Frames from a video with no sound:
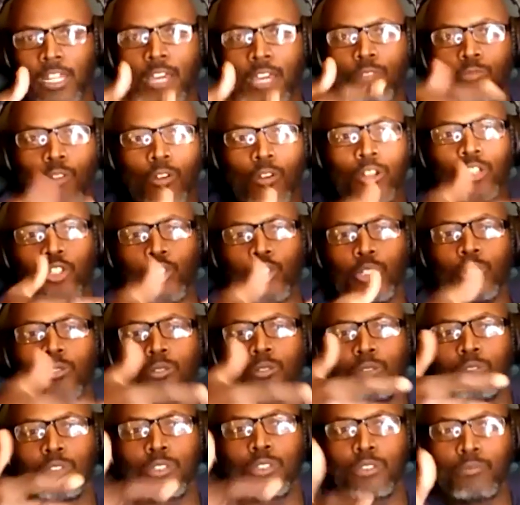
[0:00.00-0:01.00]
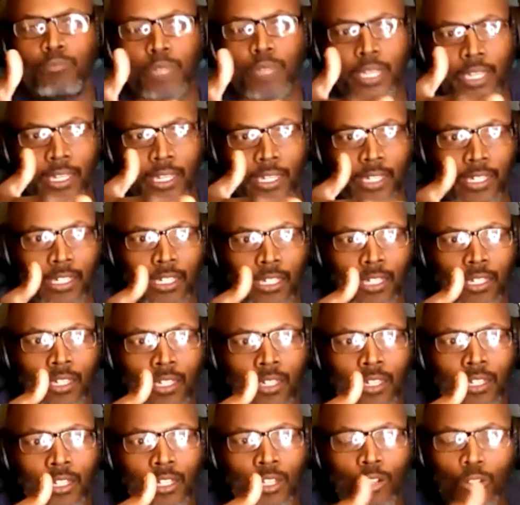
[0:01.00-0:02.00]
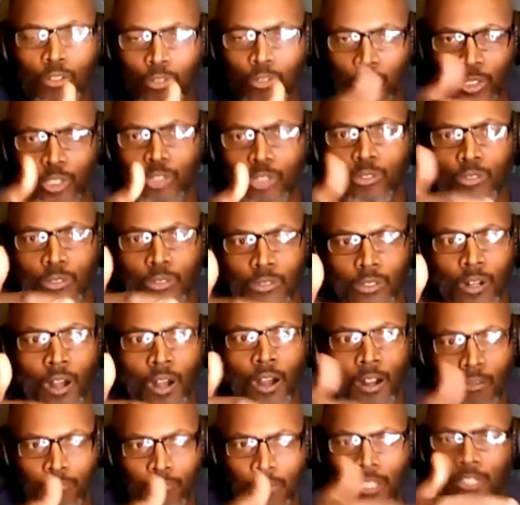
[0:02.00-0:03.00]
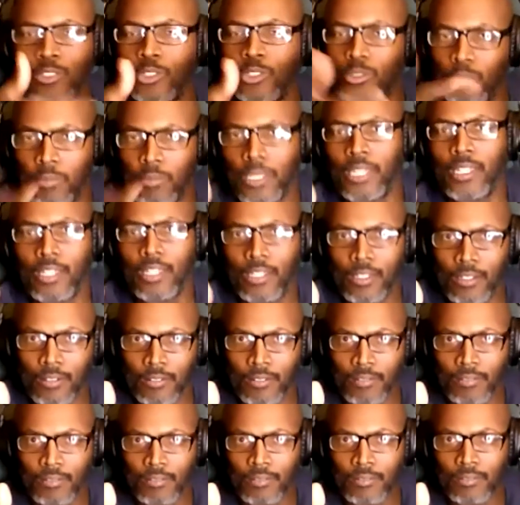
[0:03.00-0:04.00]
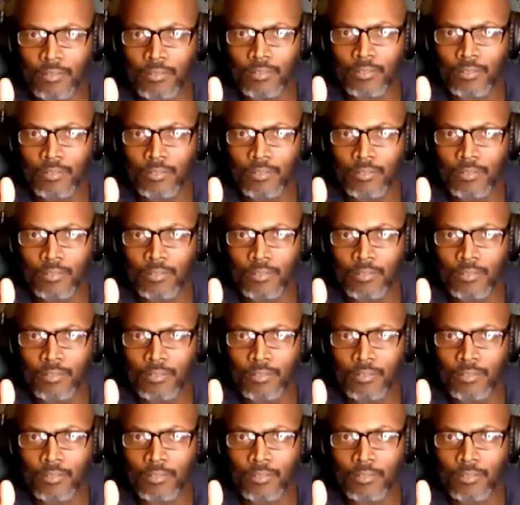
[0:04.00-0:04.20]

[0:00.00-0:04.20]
to they want you to be who you are meant to be.